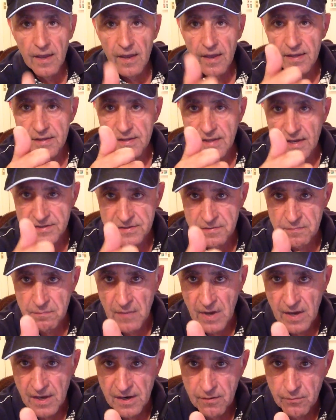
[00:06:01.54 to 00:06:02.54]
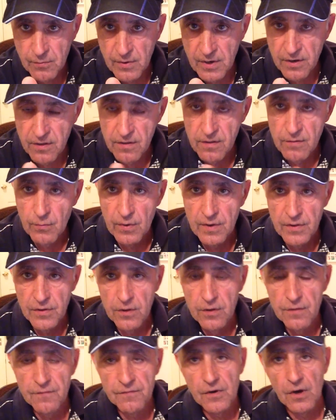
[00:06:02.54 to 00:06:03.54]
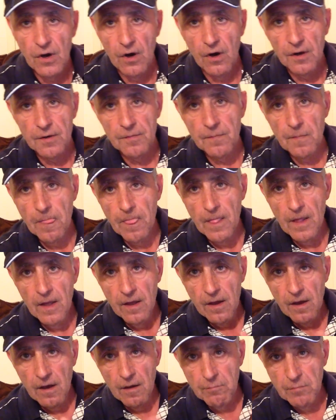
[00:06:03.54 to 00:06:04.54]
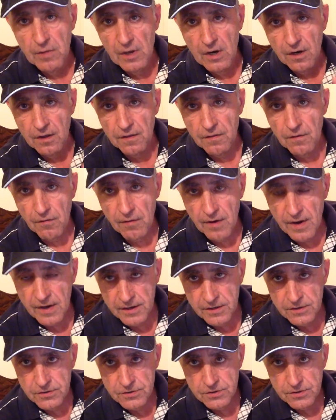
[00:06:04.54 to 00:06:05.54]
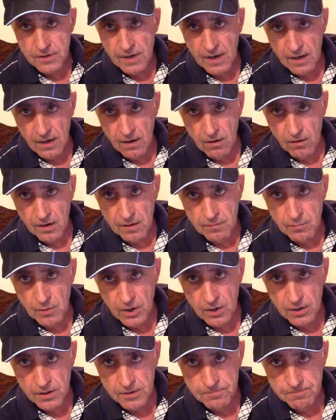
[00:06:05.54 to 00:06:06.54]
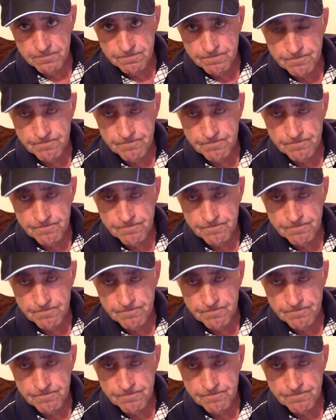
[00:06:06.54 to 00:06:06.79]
It doesn't matter whether you've got a middle-of-the-range gun like mine,